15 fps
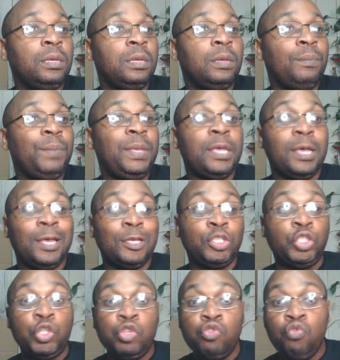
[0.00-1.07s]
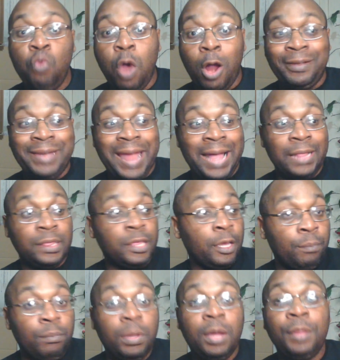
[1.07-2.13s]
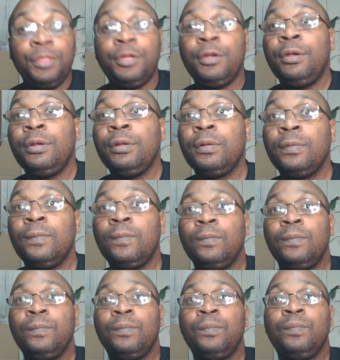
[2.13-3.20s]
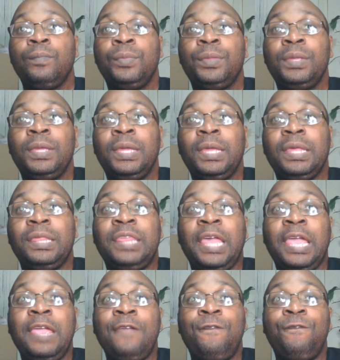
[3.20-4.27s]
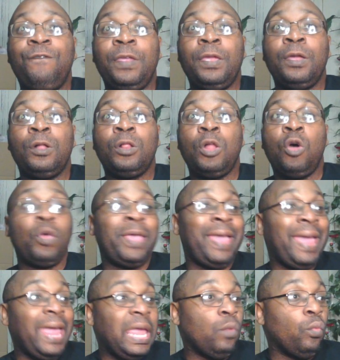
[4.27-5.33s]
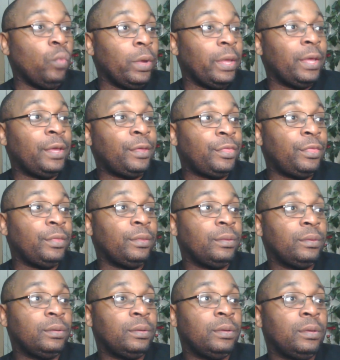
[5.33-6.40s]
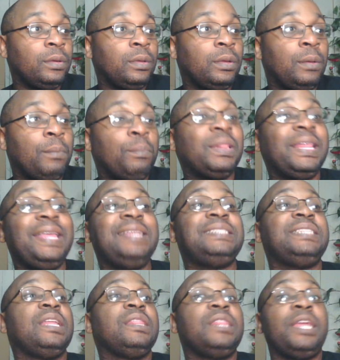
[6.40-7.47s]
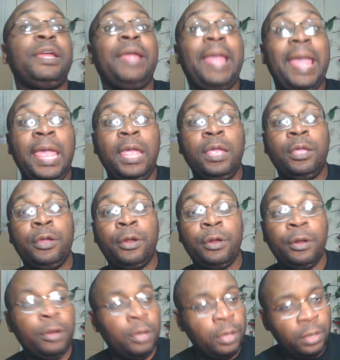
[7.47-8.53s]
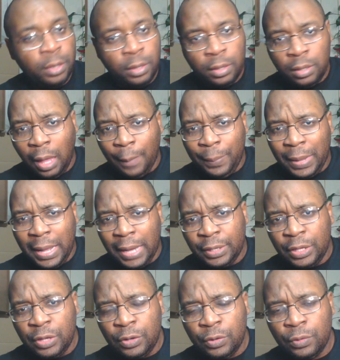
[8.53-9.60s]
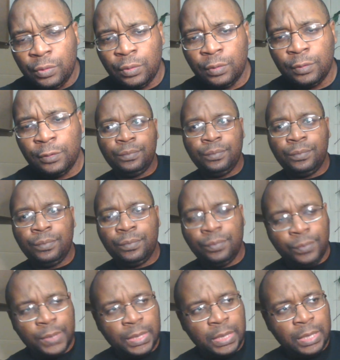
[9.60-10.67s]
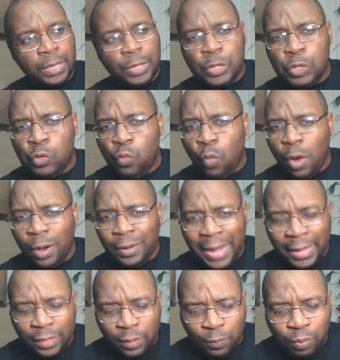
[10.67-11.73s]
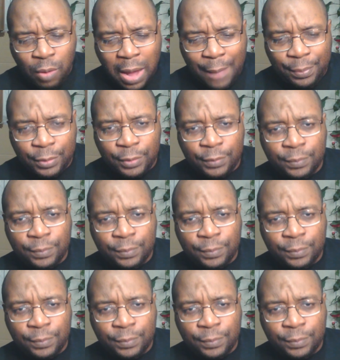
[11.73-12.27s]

because you are not their mother, they feel okay with placing their anger upon you. You are not the problem.